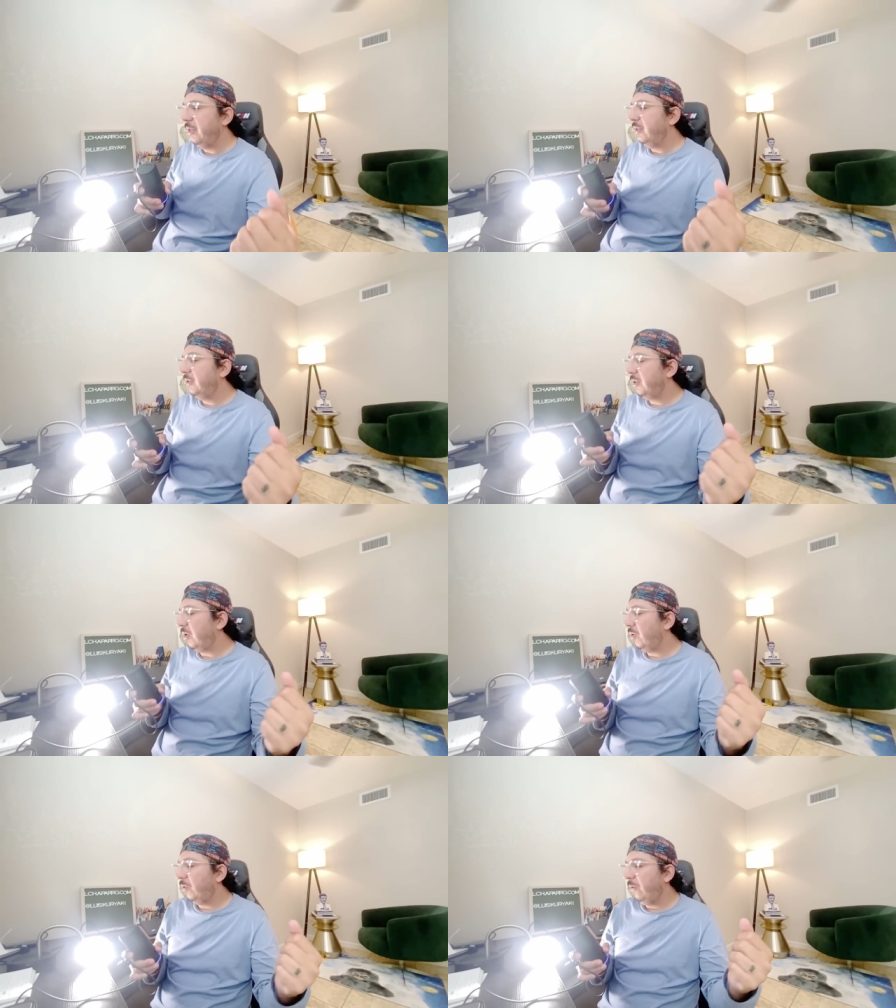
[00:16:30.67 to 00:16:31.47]

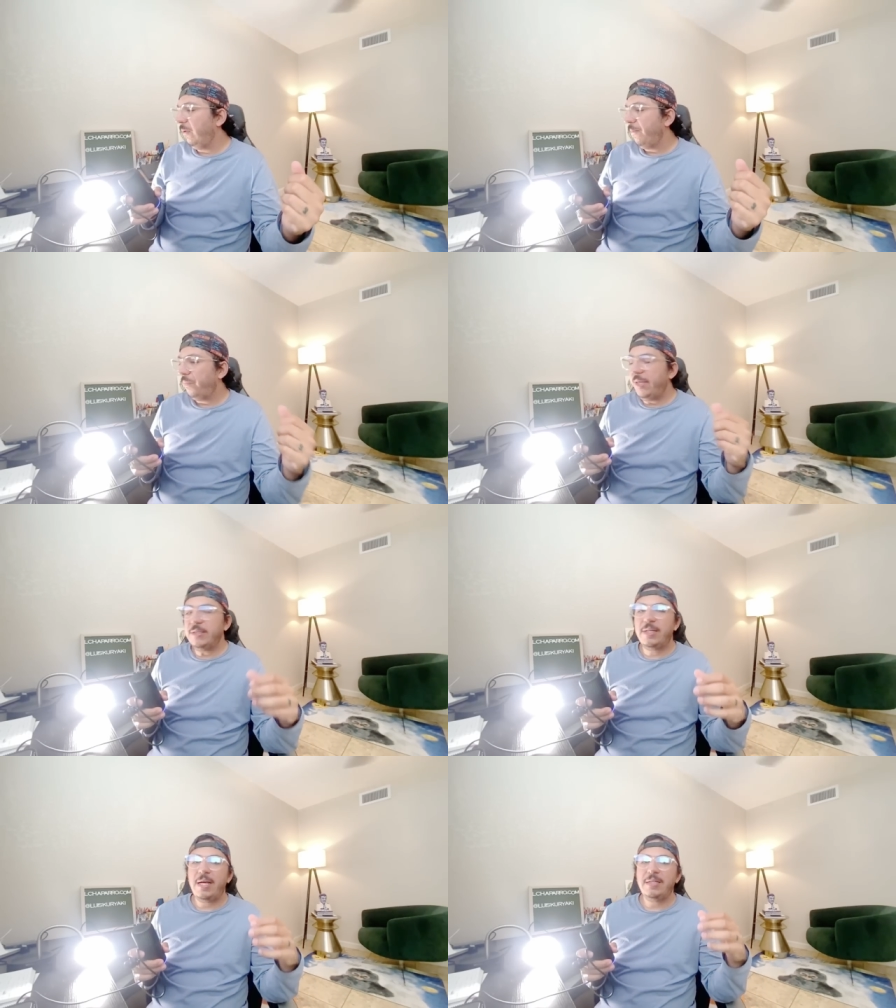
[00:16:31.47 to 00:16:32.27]
So these
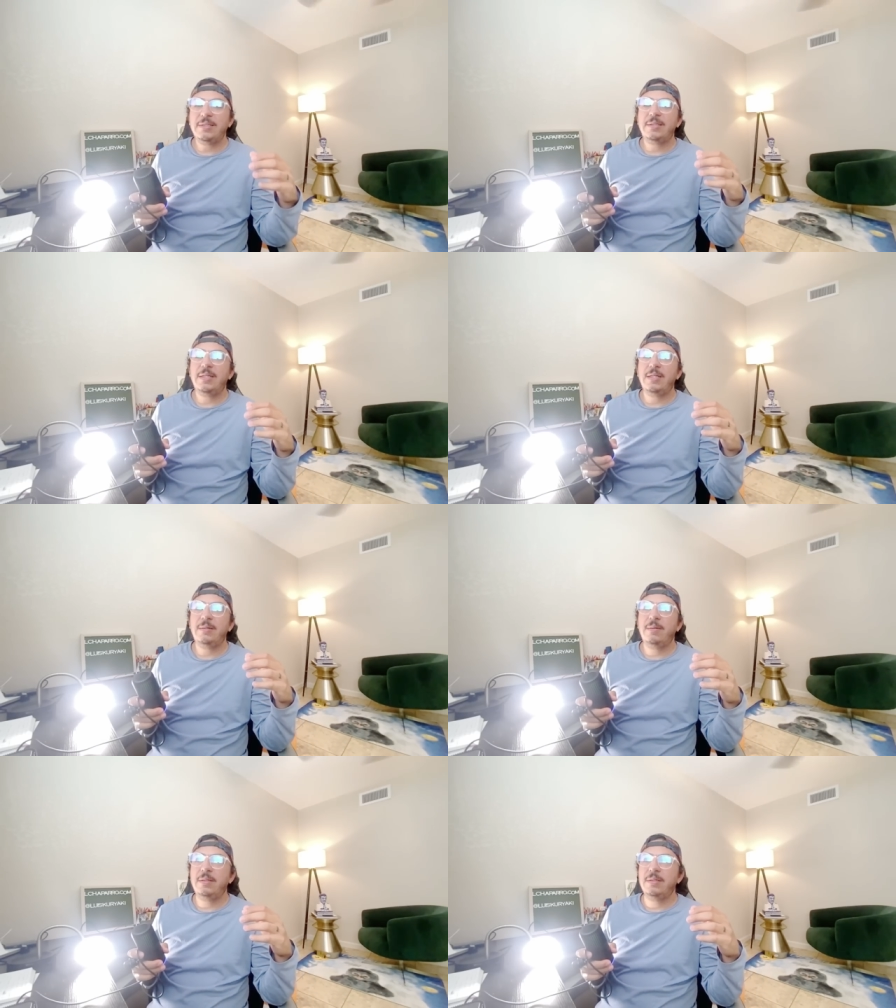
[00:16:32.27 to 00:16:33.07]
guys
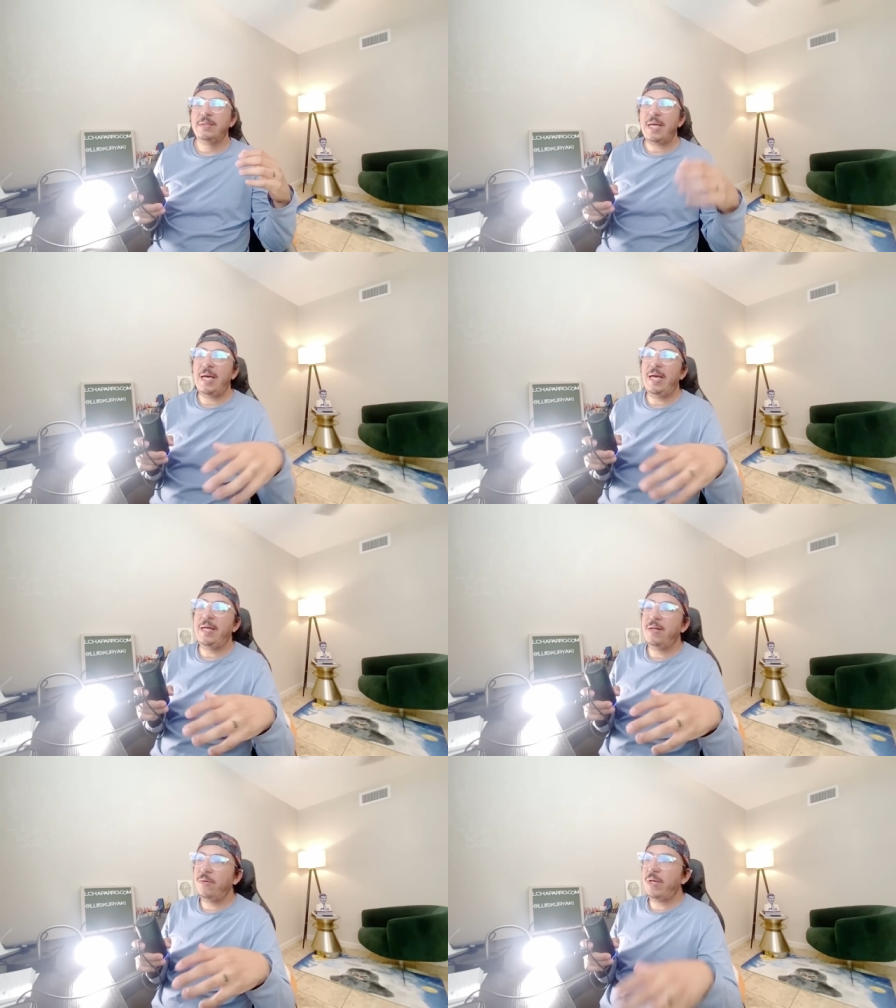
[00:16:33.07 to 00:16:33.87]
said,
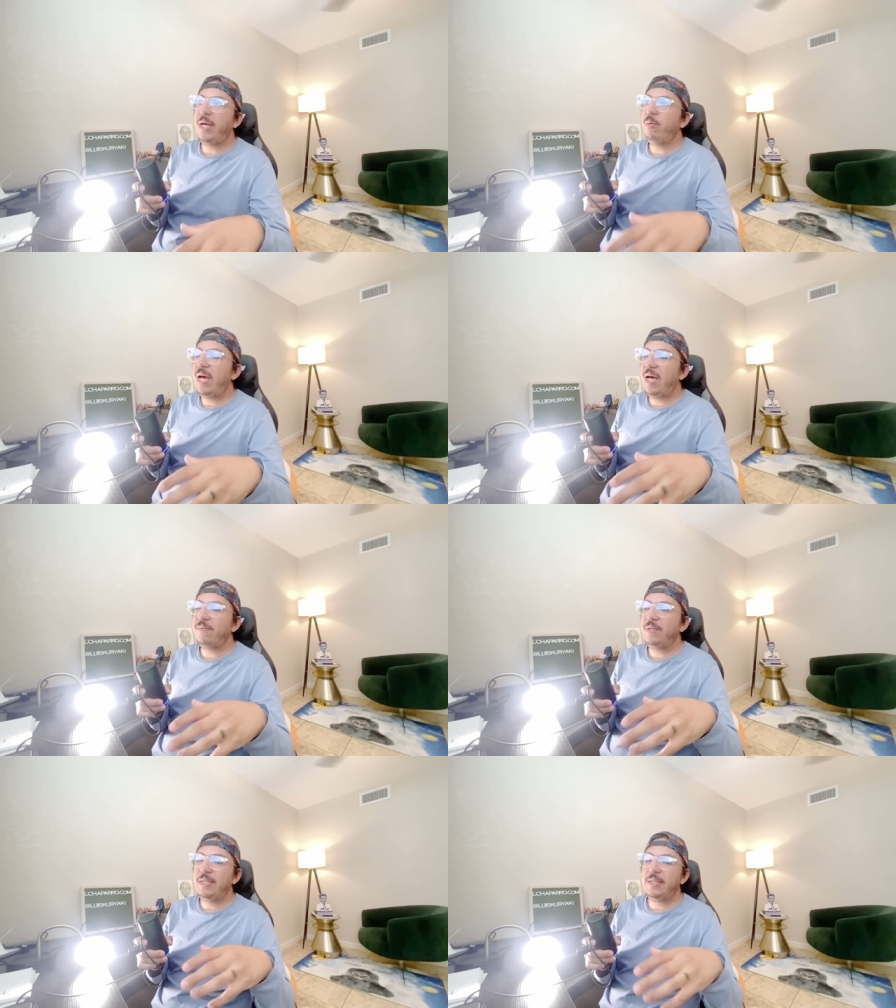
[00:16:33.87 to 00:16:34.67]
okay, we
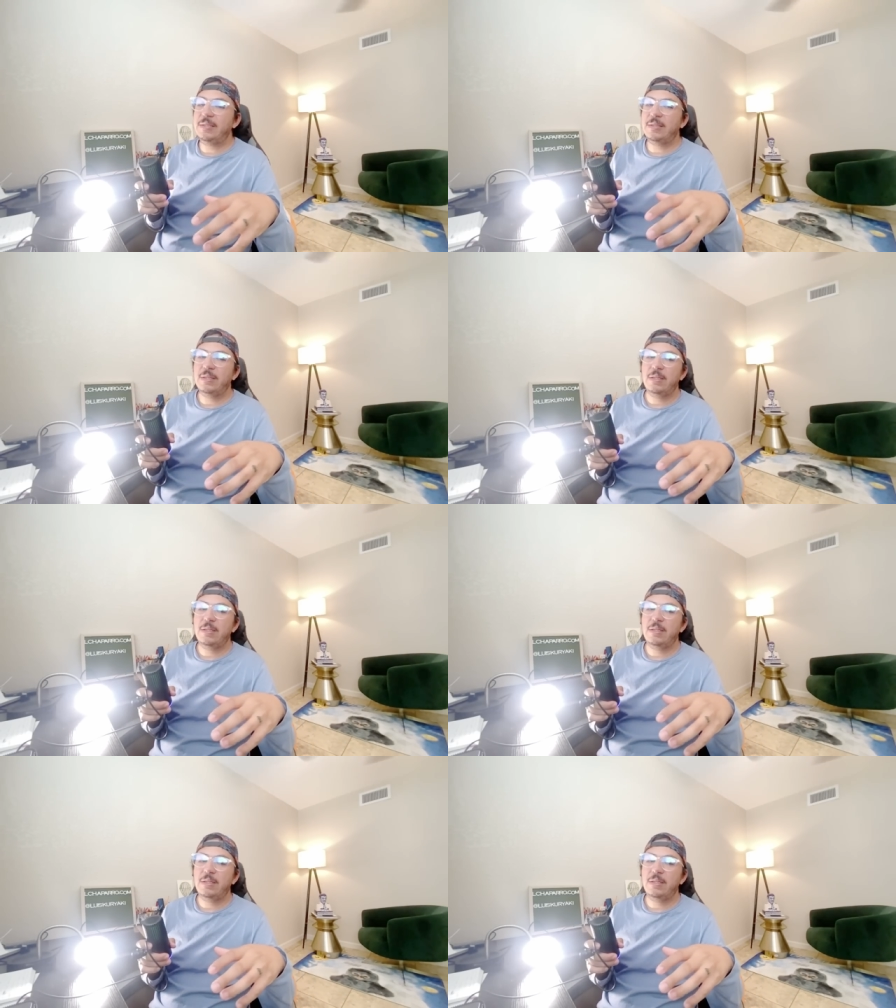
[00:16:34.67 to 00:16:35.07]
have these